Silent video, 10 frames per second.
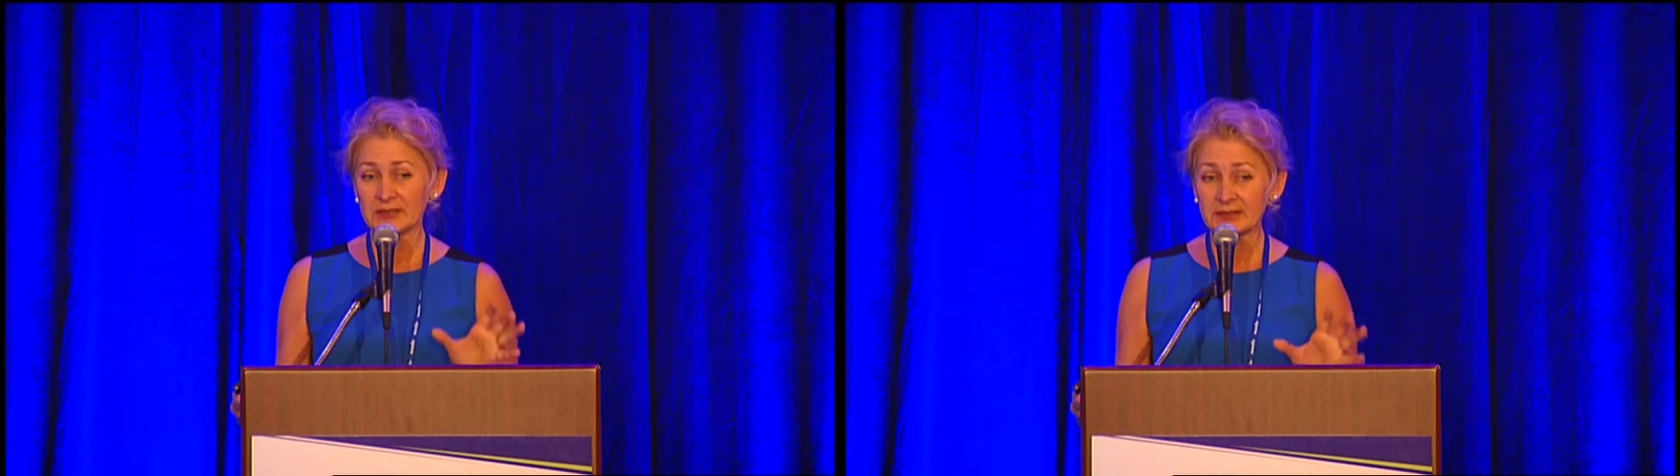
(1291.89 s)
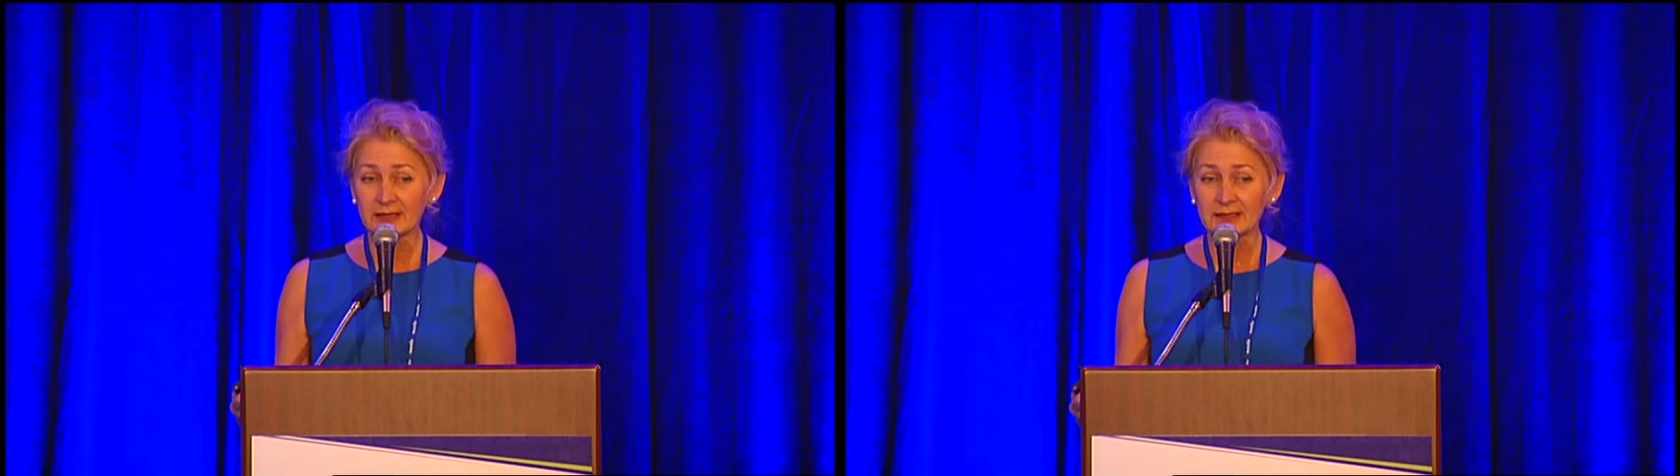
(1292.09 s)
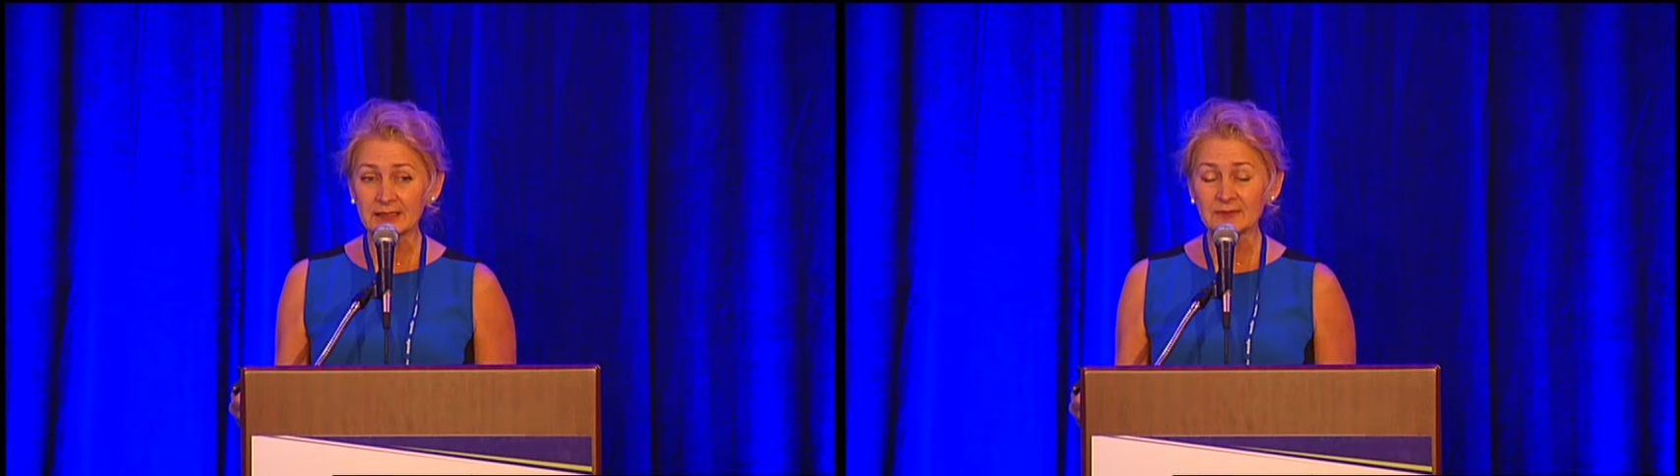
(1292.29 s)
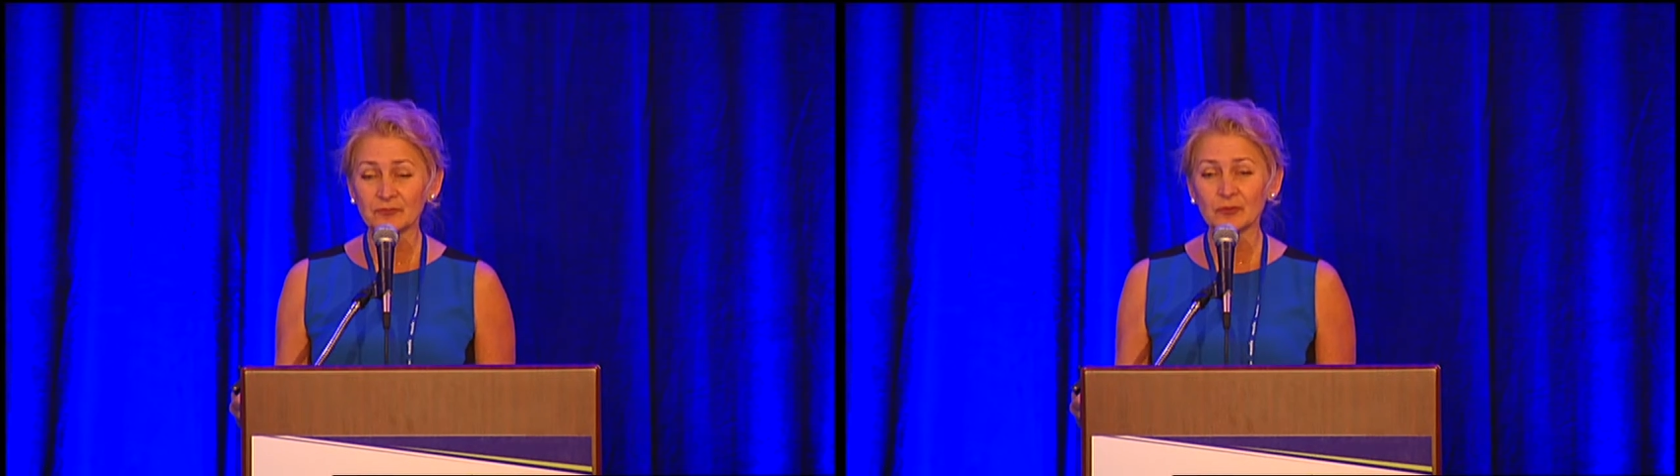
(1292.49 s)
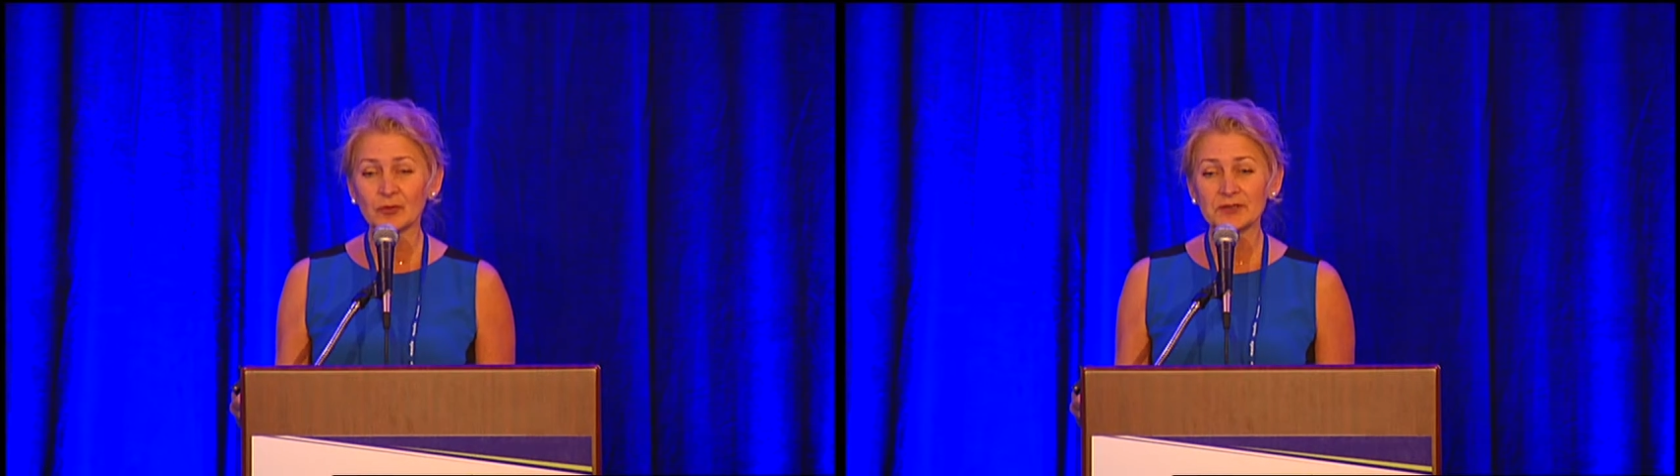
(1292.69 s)
target
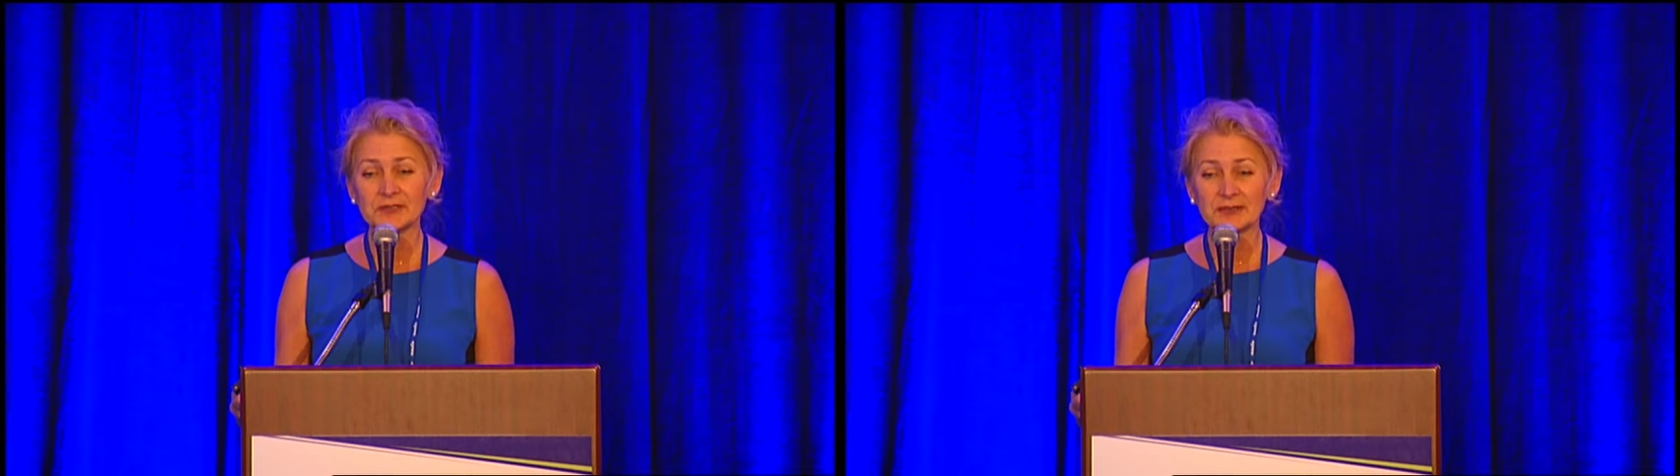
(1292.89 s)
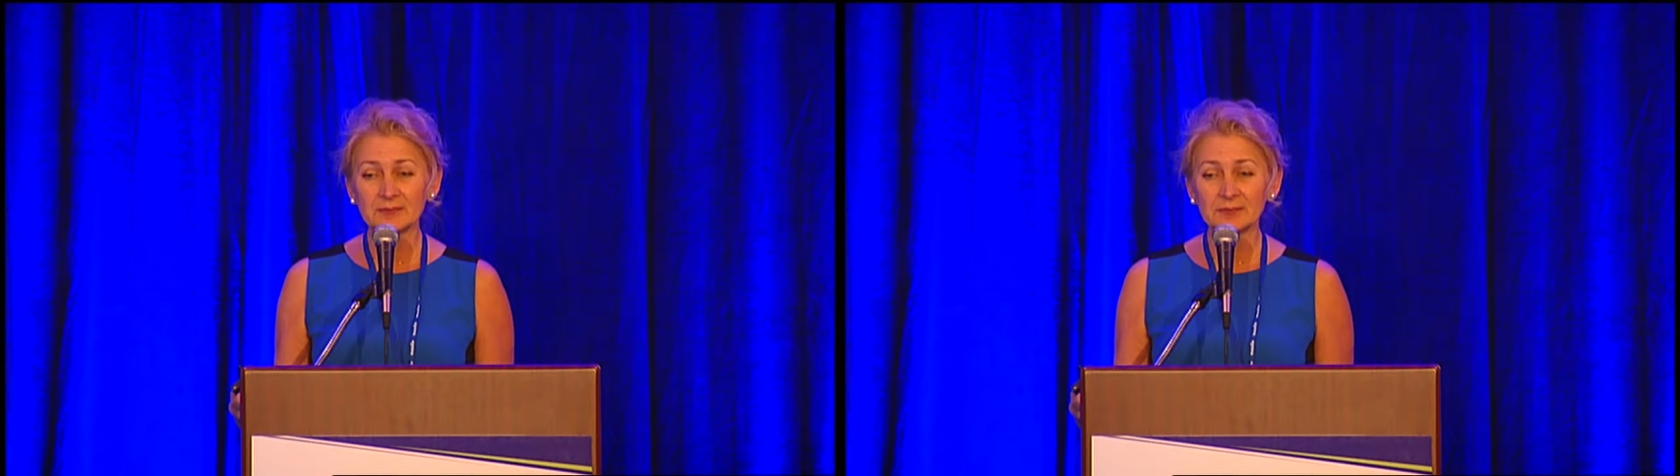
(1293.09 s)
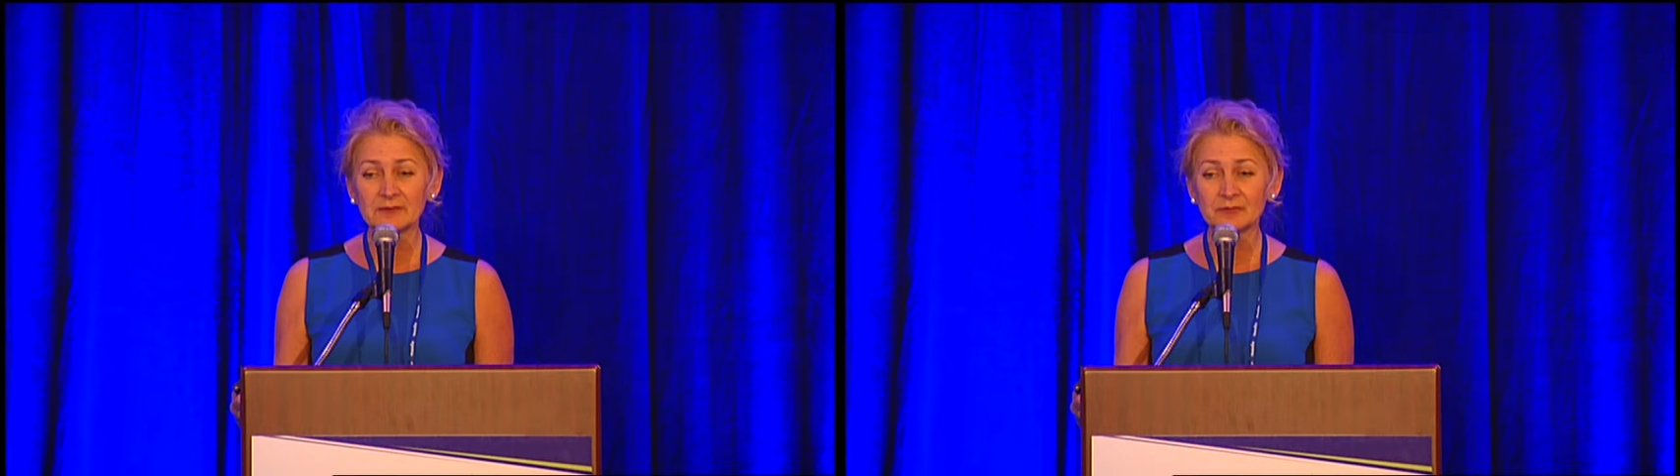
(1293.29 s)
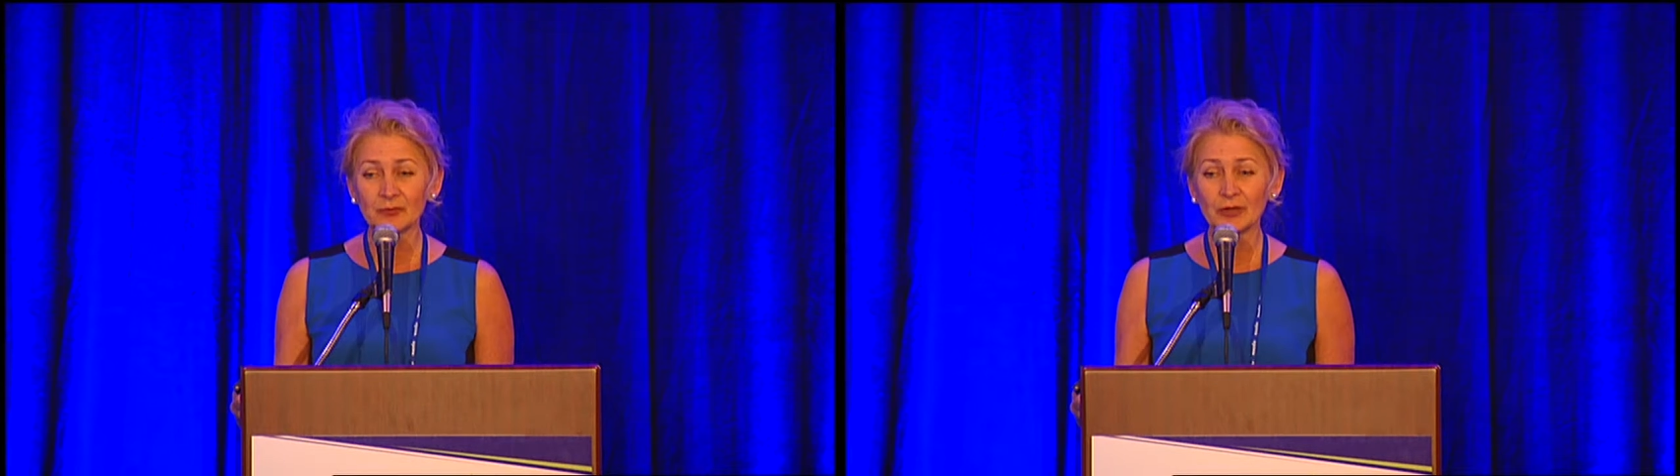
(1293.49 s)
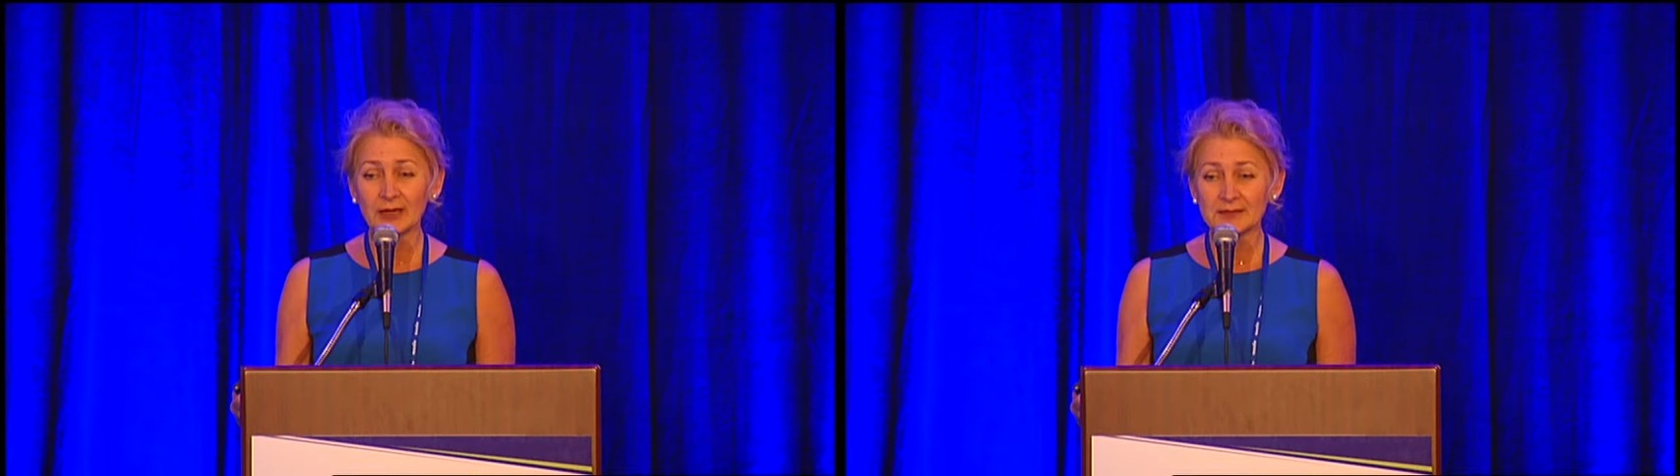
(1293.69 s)
for therapy
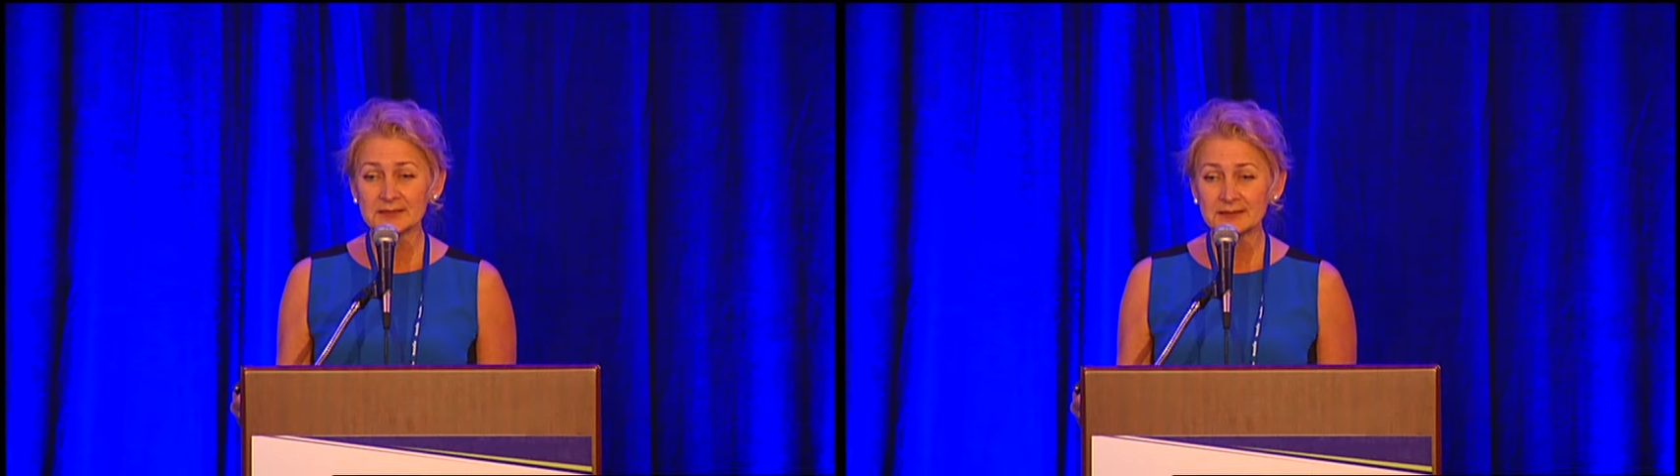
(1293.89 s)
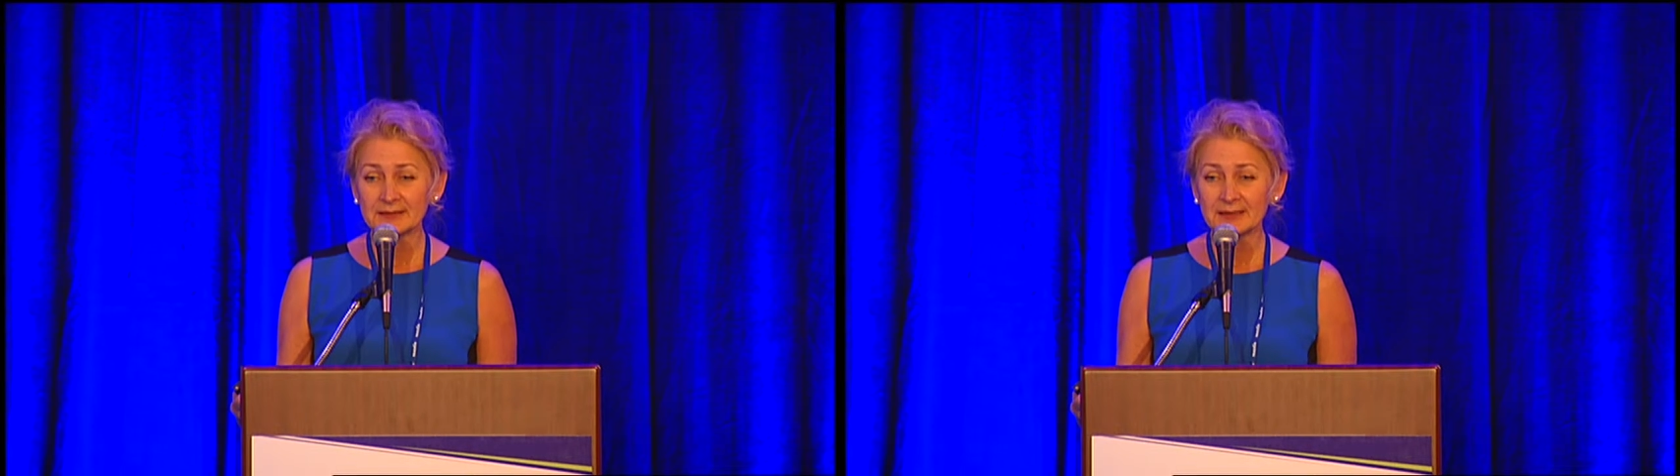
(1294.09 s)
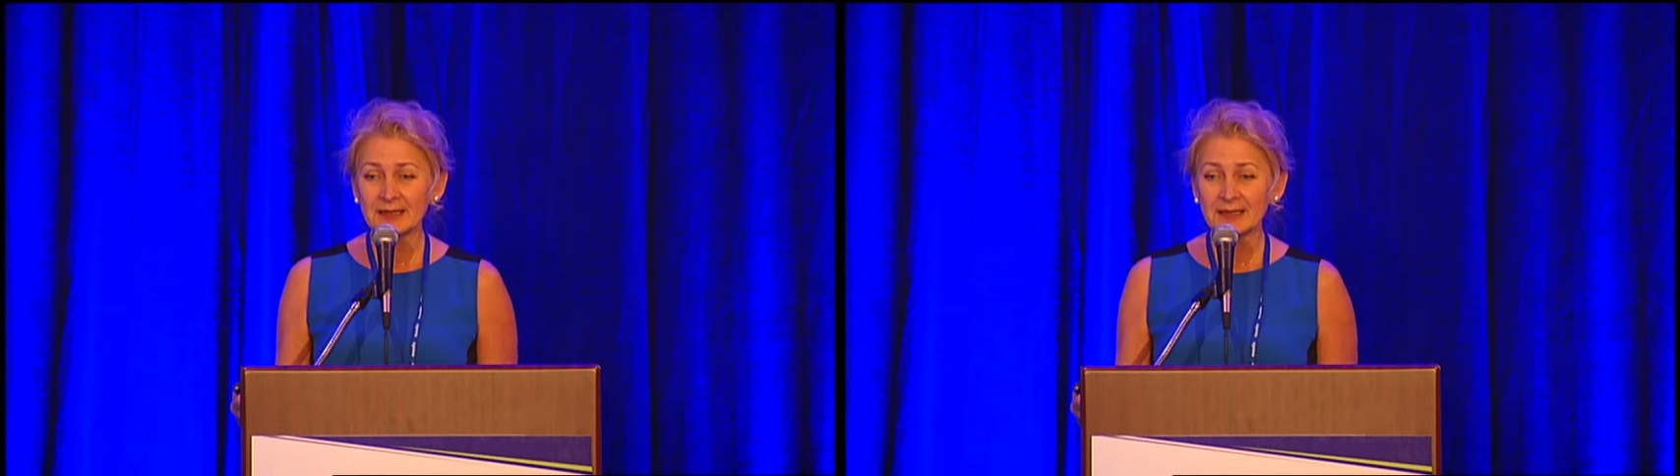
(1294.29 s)
for cancer.